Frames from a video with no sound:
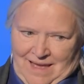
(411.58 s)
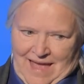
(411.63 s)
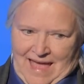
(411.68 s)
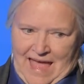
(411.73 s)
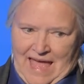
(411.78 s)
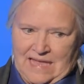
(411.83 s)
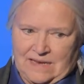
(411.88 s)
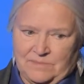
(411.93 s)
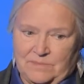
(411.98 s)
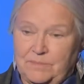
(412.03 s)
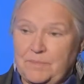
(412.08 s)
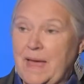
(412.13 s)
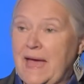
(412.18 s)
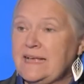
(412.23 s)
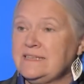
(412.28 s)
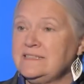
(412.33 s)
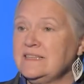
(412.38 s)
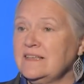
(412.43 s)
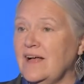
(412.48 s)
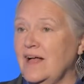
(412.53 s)
and
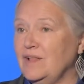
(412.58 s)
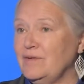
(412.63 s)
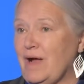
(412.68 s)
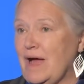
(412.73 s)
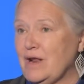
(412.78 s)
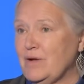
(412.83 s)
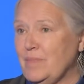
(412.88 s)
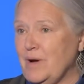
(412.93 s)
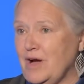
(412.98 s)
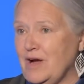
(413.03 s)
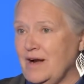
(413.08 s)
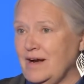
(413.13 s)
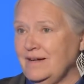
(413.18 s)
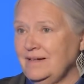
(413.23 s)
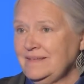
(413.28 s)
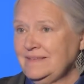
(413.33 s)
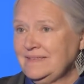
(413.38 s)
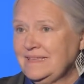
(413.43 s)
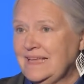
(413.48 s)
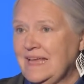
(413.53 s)
passed the Colorado
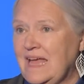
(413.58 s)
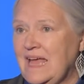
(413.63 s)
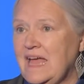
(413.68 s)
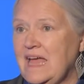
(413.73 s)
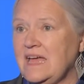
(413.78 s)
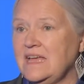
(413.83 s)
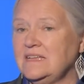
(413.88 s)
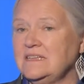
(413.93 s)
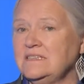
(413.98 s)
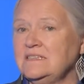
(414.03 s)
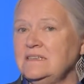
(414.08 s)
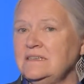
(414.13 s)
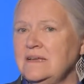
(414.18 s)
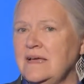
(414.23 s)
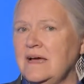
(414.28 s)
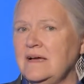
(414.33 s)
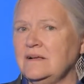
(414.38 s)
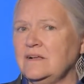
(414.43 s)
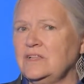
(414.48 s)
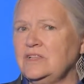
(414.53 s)
bar and
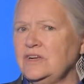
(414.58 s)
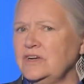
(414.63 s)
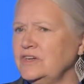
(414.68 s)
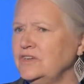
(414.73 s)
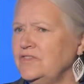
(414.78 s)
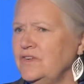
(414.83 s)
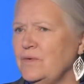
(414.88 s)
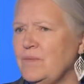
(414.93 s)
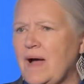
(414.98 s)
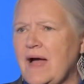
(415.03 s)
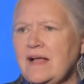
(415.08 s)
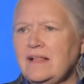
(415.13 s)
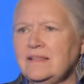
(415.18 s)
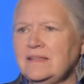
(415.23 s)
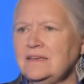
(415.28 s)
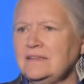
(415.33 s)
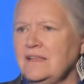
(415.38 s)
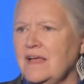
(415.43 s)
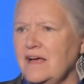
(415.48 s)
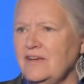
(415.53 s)
clerked for a while
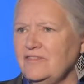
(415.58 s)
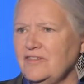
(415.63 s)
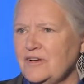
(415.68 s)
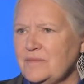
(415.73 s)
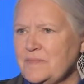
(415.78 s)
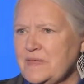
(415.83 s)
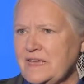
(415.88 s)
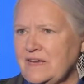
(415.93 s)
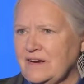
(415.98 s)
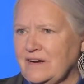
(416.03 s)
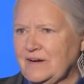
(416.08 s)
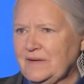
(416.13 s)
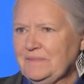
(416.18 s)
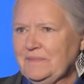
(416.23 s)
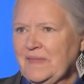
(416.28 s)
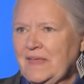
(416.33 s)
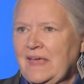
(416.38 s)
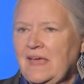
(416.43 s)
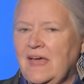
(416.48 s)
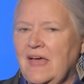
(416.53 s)
in a law firm there.
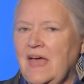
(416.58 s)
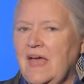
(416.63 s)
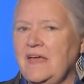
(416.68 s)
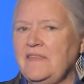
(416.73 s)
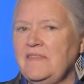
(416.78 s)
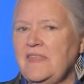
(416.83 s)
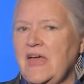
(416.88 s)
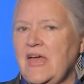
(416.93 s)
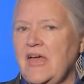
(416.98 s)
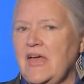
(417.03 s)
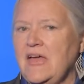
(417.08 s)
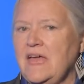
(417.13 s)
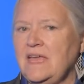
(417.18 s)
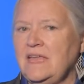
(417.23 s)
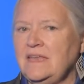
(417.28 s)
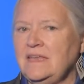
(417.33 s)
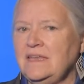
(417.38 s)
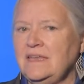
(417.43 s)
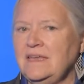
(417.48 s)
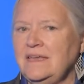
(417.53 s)
And
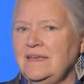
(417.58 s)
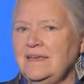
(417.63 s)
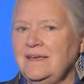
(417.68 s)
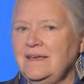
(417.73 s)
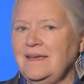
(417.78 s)
then